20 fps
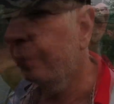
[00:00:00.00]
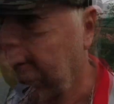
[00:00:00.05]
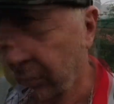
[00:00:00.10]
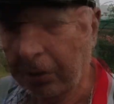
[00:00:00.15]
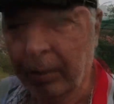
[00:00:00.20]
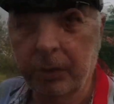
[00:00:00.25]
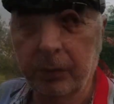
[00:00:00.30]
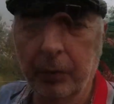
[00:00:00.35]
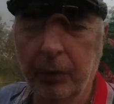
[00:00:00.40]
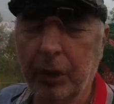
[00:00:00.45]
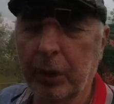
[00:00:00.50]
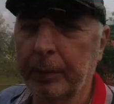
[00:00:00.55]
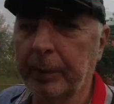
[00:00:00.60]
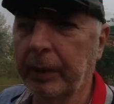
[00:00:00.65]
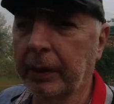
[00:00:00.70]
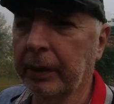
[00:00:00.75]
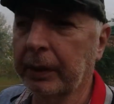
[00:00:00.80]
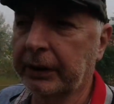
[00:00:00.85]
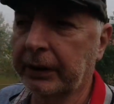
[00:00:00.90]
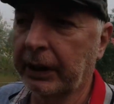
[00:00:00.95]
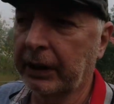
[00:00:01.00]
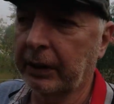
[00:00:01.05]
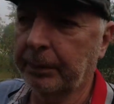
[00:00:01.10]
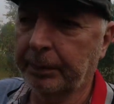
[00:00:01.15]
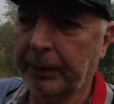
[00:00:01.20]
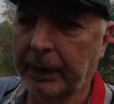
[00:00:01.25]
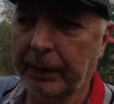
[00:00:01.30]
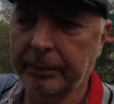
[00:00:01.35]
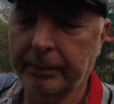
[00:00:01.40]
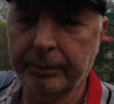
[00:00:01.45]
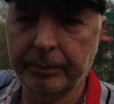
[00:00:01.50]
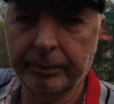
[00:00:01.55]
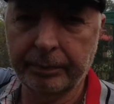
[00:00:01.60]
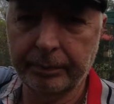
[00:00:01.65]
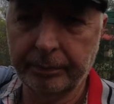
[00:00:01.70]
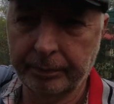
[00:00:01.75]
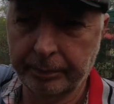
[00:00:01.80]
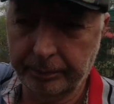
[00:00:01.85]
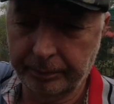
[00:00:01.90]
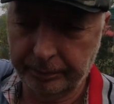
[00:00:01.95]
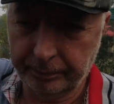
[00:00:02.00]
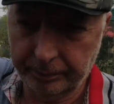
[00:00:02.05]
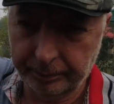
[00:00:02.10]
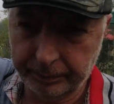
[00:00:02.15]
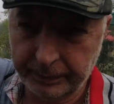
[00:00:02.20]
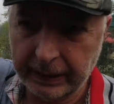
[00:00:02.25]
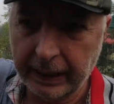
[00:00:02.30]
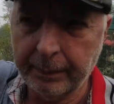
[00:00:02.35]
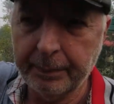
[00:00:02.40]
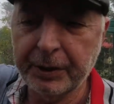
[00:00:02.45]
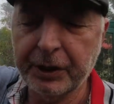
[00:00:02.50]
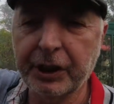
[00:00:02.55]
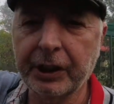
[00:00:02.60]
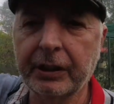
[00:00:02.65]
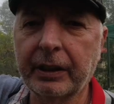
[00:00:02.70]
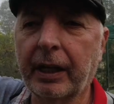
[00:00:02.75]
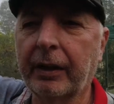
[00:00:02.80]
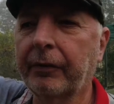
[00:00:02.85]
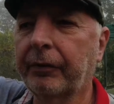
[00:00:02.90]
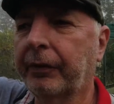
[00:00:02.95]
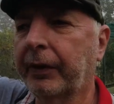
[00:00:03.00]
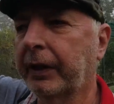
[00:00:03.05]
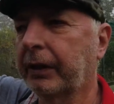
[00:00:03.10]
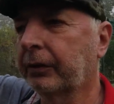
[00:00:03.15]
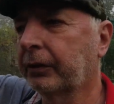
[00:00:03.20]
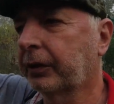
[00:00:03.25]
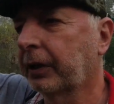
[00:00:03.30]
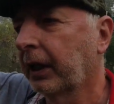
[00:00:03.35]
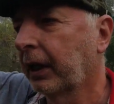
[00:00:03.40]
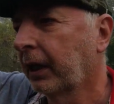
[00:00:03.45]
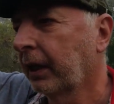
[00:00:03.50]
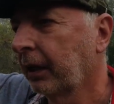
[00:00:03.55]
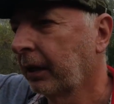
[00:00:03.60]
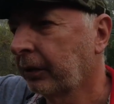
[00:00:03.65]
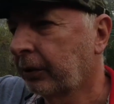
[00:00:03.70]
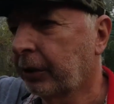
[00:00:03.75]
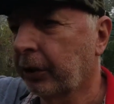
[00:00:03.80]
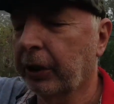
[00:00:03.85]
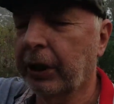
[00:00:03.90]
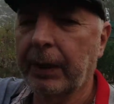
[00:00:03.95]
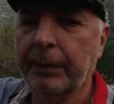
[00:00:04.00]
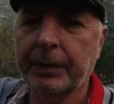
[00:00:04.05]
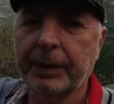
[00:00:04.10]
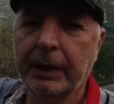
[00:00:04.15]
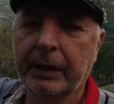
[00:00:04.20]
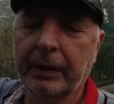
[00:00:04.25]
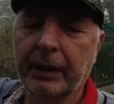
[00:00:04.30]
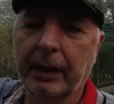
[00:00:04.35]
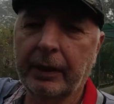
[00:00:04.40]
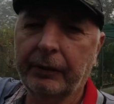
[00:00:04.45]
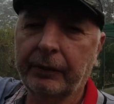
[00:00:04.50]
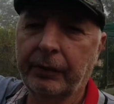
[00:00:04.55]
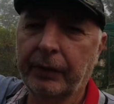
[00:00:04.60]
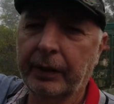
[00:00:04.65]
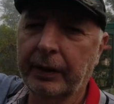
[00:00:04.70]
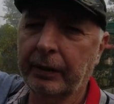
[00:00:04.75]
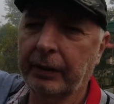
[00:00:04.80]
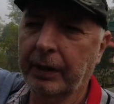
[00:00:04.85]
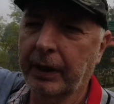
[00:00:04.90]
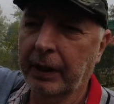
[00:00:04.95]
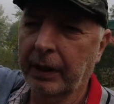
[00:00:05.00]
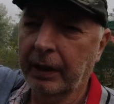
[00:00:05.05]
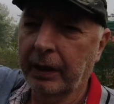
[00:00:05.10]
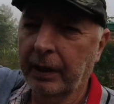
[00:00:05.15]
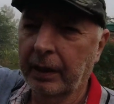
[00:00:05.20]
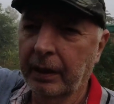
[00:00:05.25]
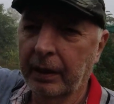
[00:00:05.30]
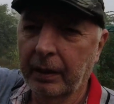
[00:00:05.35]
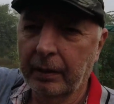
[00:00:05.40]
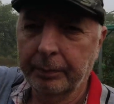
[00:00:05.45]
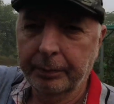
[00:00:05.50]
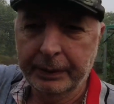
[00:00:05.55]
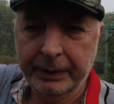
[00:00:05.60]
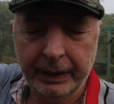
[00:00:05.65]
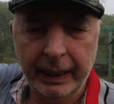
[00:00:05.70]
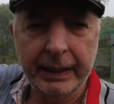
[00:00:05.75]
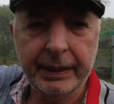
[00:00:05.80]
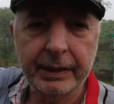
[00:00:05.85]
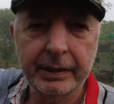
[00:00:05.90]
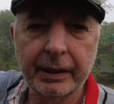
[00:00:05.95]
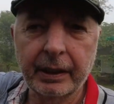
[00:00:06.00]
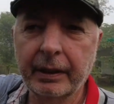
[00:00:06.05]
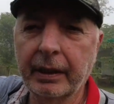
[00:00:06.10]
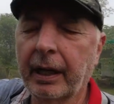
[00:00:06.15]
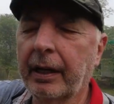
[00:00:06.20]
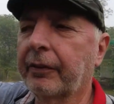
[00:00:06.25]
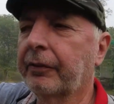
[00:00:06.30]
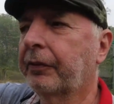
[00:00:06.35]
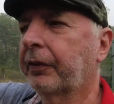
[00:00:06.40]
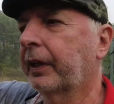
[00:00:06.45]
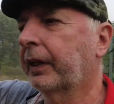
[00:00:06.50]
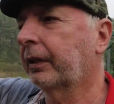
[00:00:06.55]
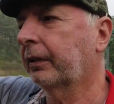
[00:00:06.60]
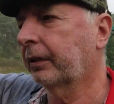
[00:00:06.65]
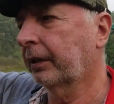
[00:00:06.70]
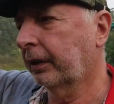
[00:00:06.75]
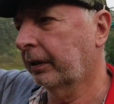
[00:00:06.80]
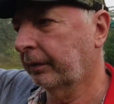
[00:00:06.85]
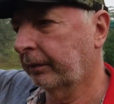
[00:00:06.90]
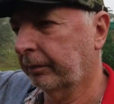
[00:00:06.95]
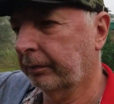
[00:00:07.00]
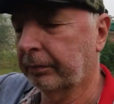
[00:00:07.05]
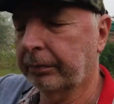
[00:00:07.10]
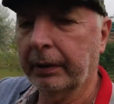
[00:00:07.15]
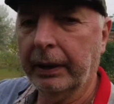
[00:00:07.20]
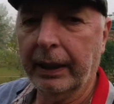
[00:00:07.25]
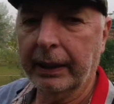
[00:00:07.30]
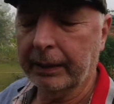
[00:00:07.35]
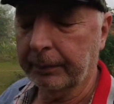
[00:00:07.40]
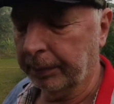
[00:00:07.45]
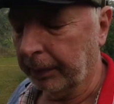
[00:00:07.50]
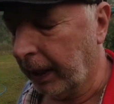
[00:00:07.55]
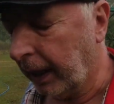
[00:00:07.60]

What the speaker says: So they would come along and say, you plant cabbage in that field, turnips in that field, potatoes in that field, blah de